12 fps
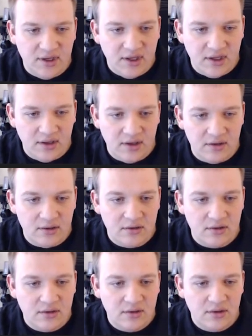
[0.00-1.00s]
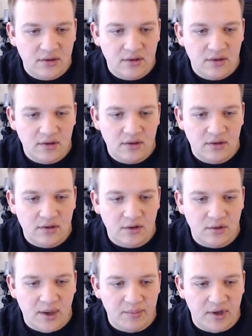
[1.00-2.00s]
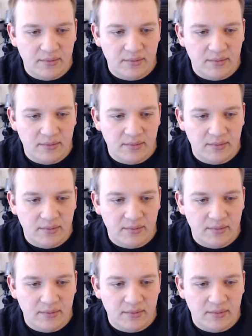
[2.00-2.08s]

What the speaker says: in Code Pipeline.